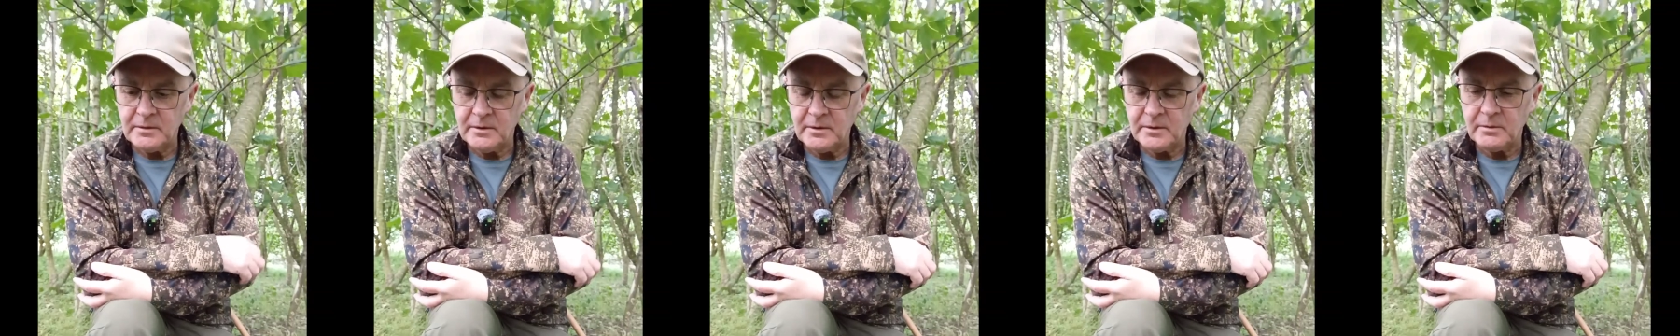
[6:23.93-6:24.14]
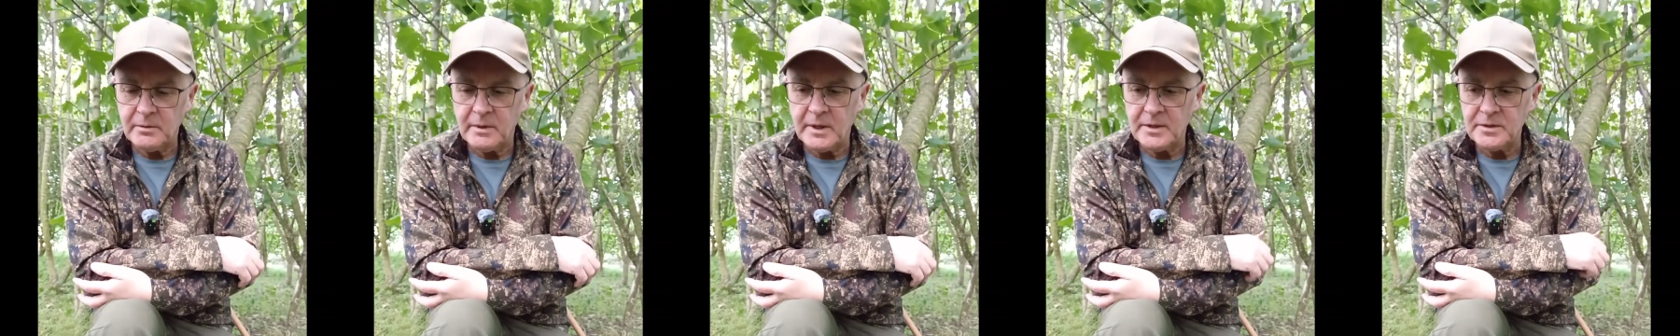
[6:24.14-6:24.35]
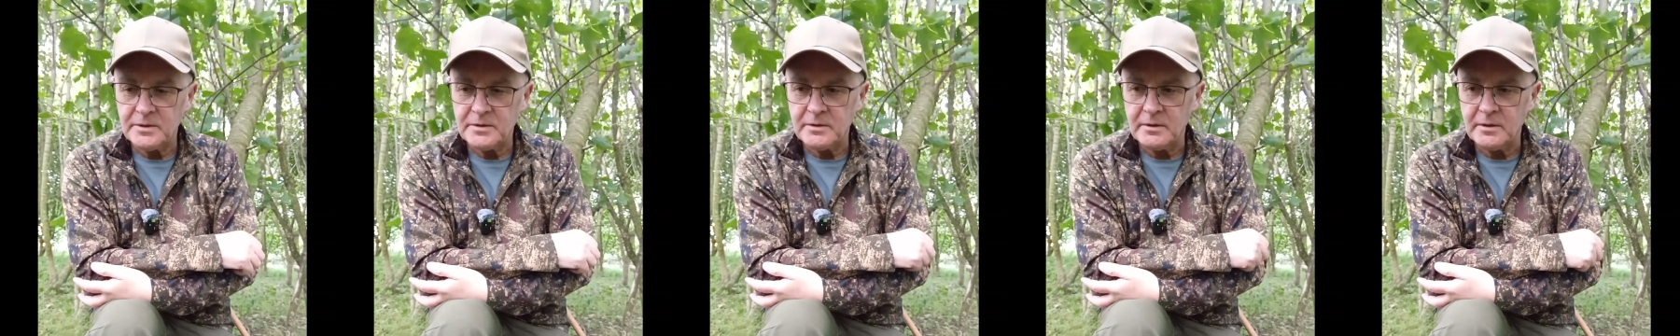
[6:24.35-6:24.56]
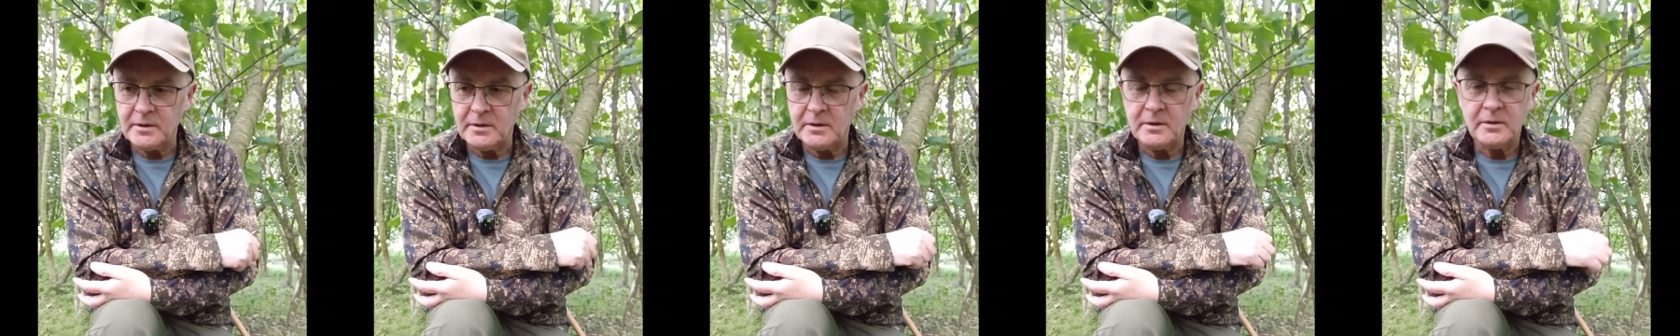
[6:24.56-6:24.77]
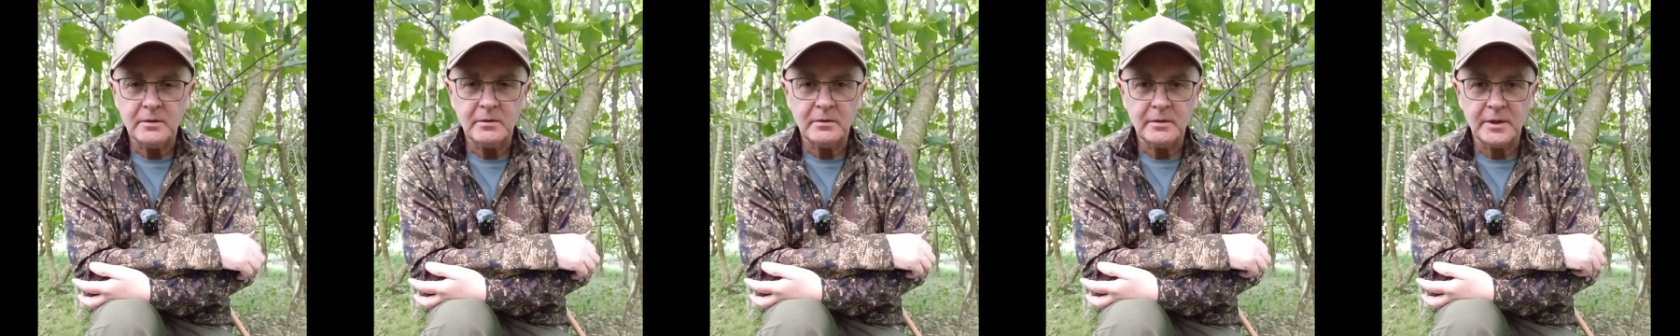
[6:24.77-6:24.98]
Otherwise,
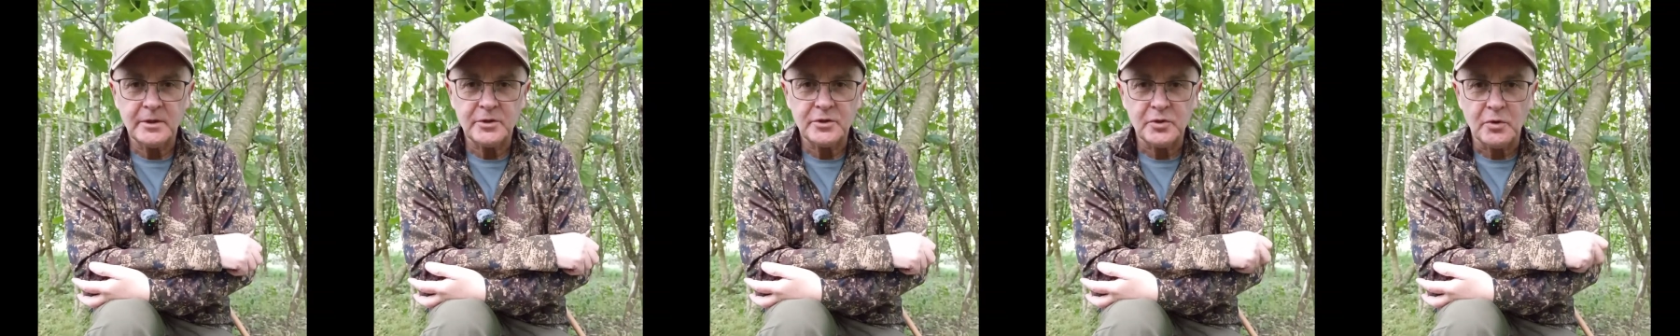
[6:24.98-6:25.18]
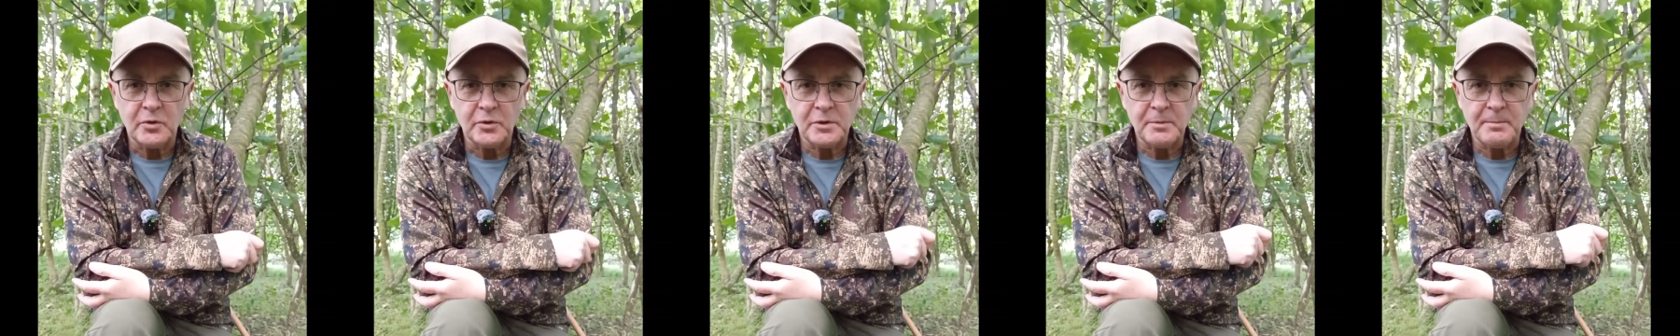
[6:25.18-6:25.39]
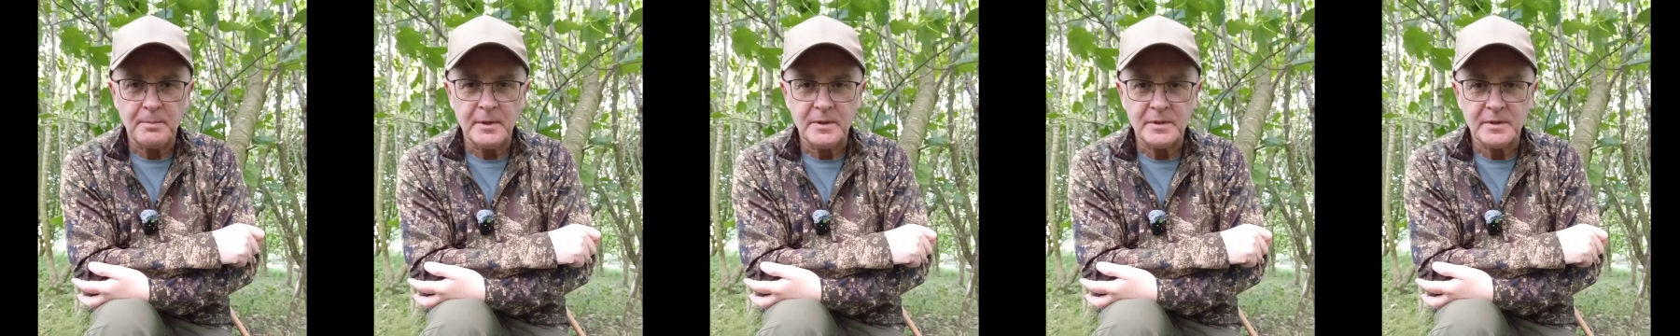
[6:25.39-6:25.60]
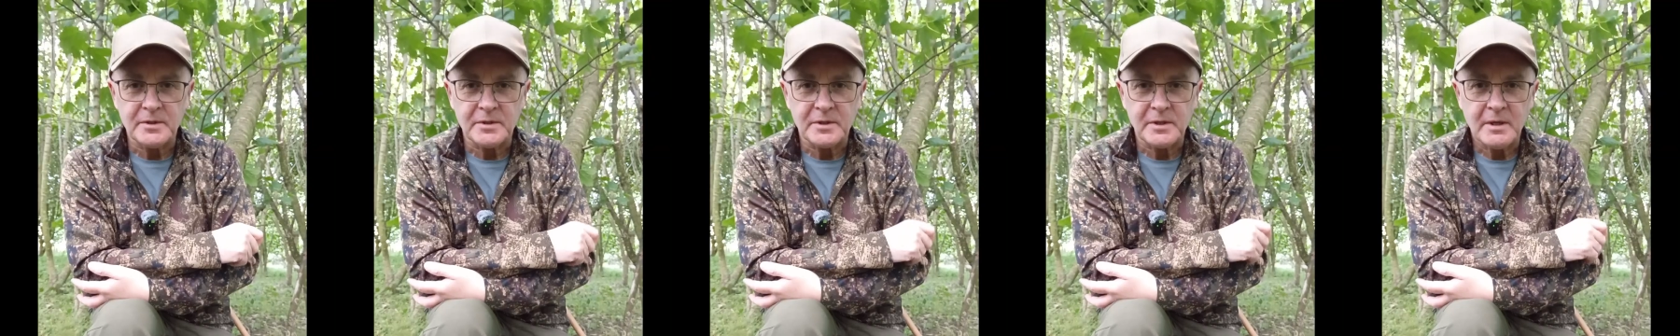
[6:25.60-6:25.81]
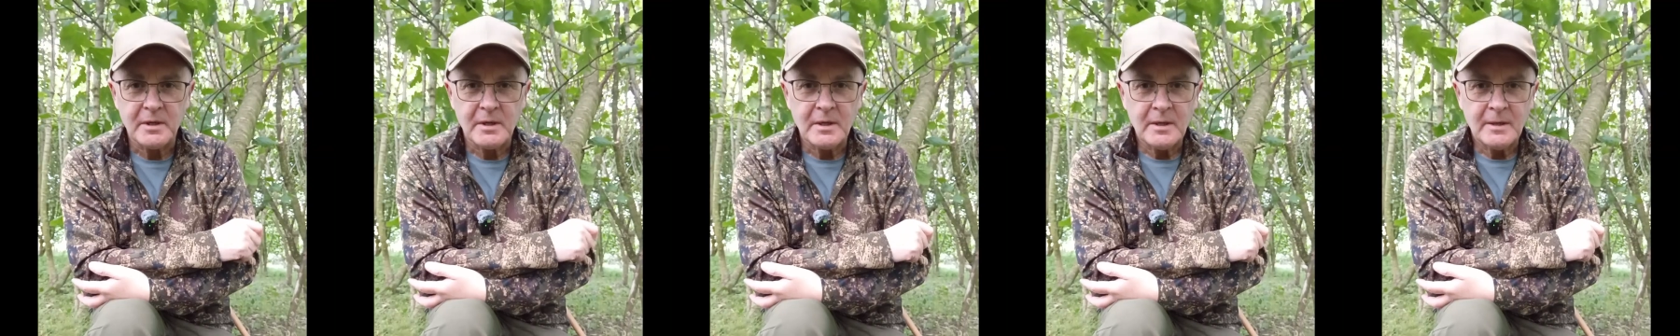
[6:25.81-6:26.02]
you'll get shot to
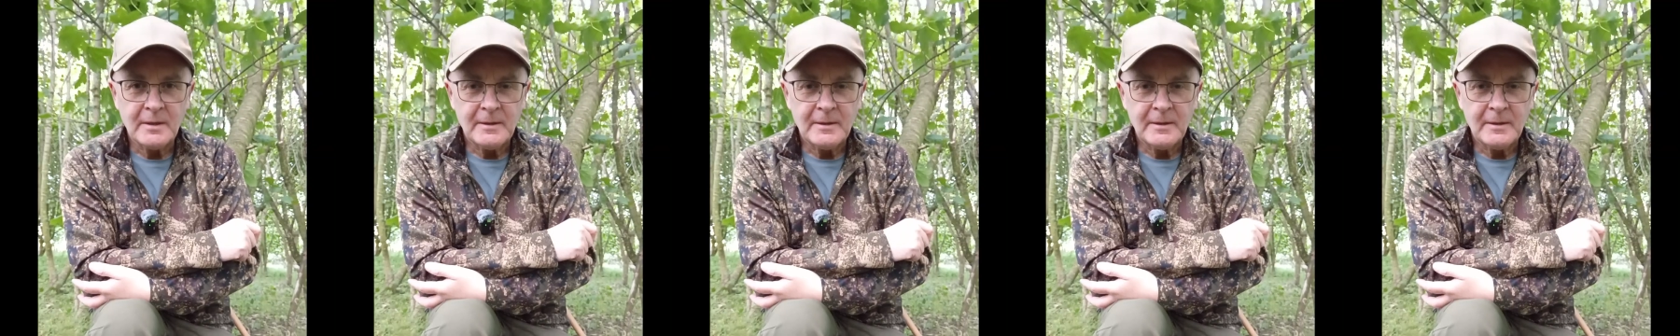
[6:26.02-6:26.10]
pieces.